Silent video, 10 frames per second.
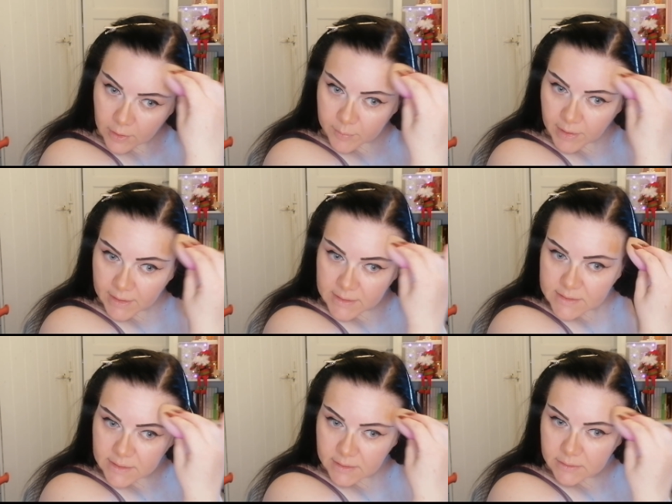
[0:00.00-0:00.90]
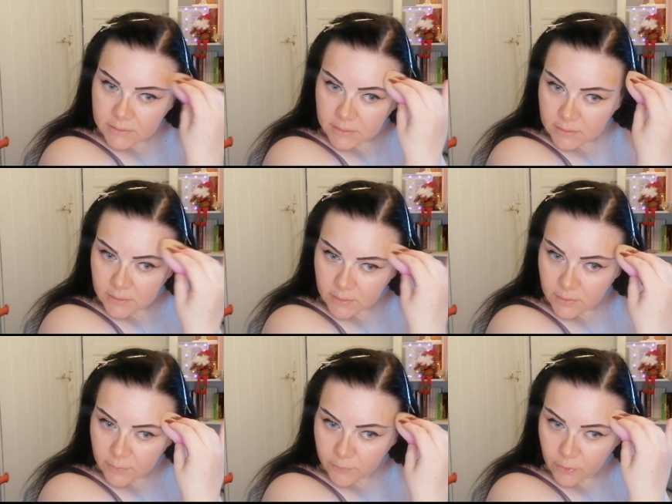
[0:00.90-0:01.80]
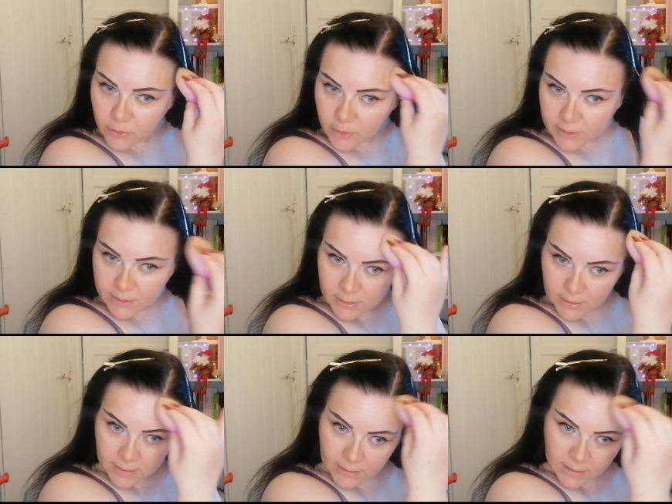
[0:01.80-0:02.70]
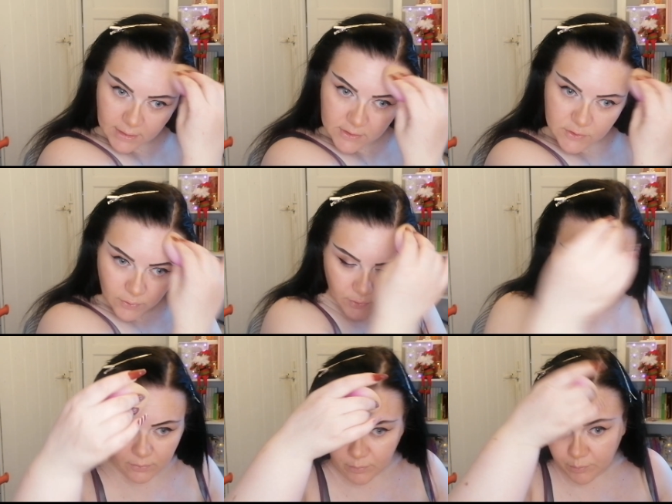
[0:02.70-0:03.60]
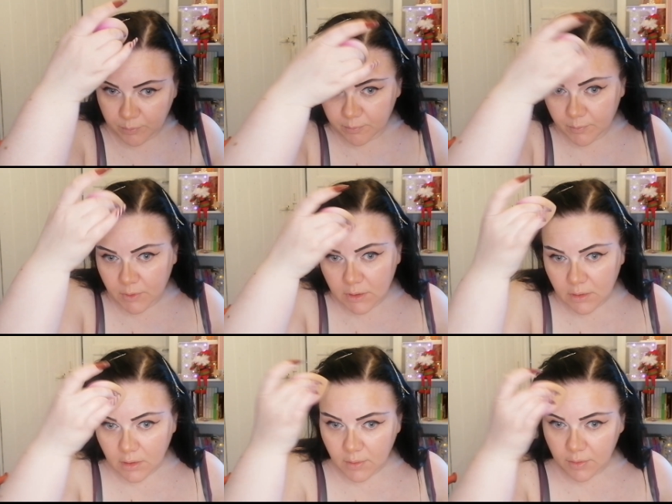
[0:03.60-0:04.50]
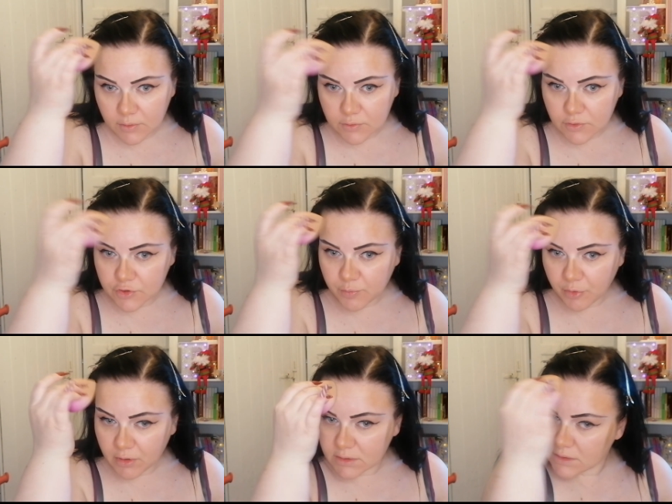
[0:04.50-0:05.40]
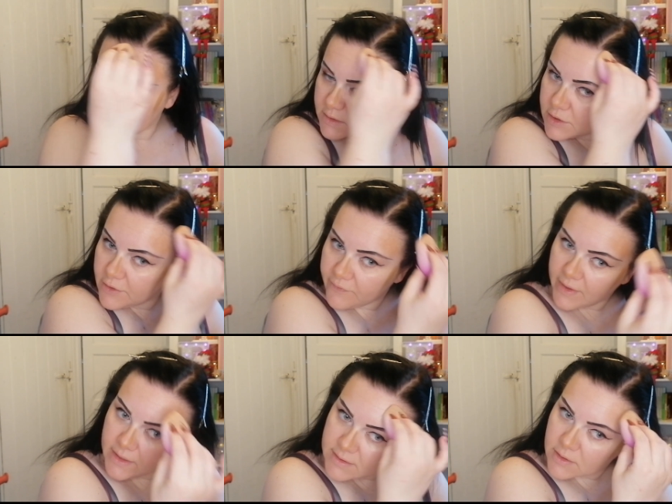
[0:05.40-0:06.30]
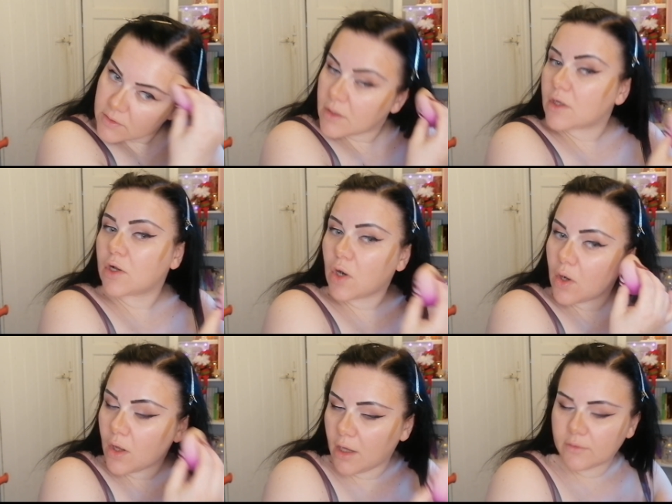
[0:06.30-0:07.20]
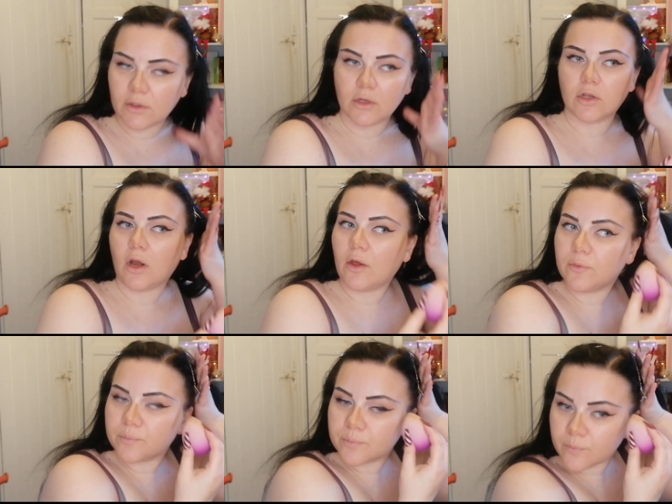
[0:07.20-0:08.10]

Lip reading: amazing for like a subtle touch of bronze to your face. Not a glow.